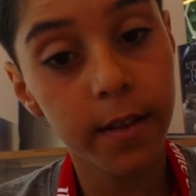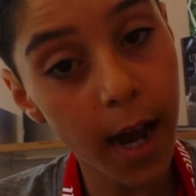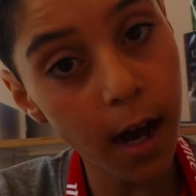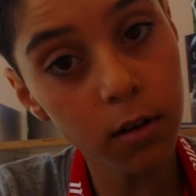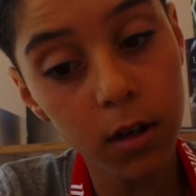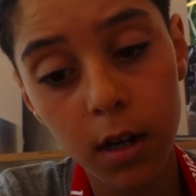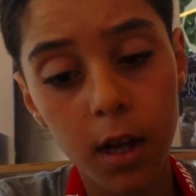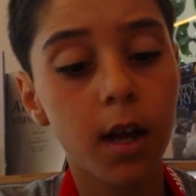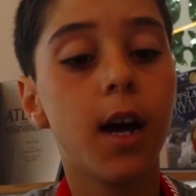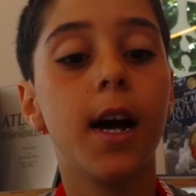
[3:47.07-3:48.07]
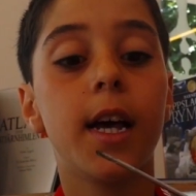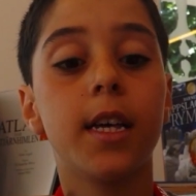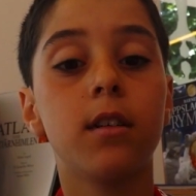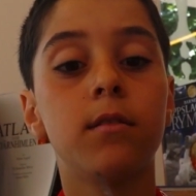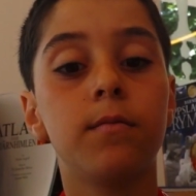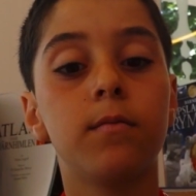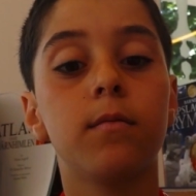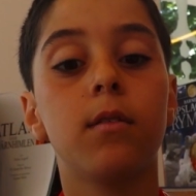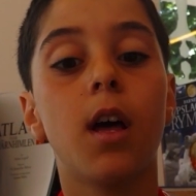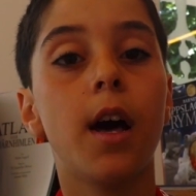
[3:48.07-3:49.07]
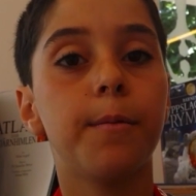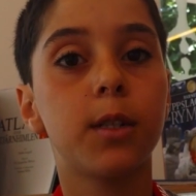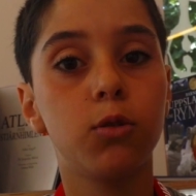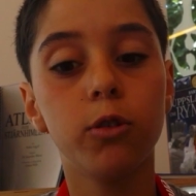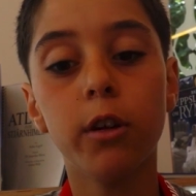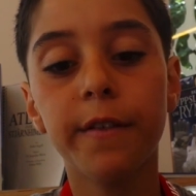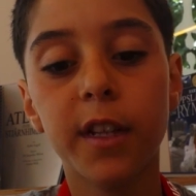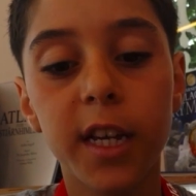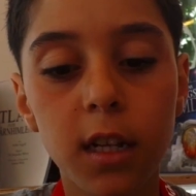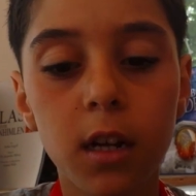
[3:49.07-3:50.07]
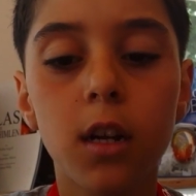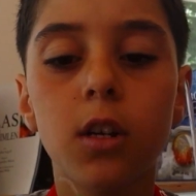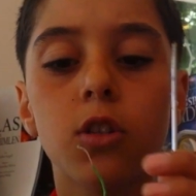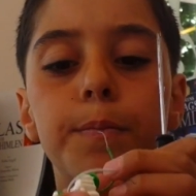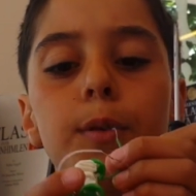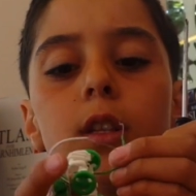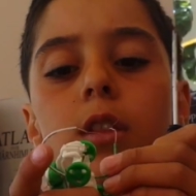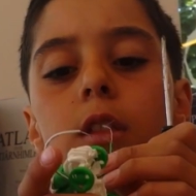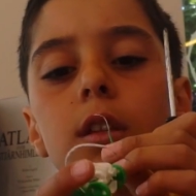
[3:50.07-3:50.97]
now I have my tool over here to put